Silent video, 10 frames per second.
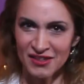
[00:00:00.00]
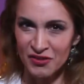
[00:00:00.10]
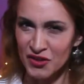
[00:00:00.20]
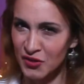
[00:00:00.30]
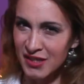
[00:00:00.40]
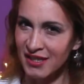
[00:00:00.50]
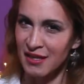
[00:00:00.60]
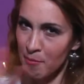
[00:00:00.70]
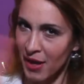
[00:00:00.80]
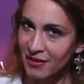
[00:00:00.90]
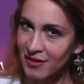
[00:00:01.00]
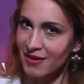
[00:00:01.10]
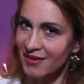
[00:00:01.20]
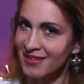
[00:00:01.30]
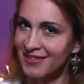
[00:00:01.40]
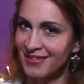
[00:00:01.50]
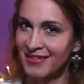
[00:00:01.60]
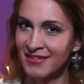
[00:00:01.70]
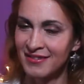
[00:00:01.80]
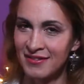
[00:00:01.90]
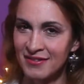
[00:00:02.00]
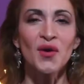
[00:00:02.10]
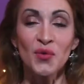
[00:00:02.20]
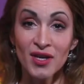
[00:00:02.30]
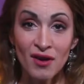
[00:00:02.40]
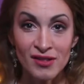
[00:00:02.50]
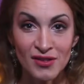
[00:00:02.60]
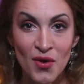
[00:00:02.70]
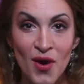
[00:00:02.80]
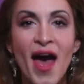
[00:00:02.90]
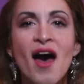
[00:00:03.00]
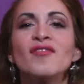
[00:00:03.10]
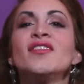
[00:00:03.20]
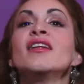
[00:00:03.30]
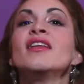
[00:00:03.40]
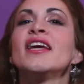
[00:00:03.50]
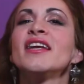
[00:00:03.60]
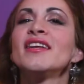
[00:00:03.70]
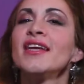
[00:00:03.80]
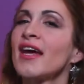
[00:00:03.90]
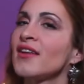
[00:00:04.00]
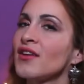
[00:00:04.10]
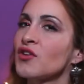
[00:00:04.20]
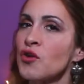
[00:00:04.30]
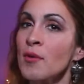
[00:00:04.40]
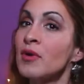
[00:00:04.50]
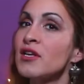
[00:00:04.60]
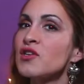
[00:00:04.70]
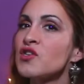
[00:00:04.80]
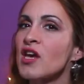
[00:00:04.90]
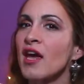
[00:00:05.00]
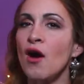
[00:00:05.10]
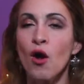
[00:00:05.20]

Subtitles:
Don't you see a pattern? We also have the lady and the Trump cliché,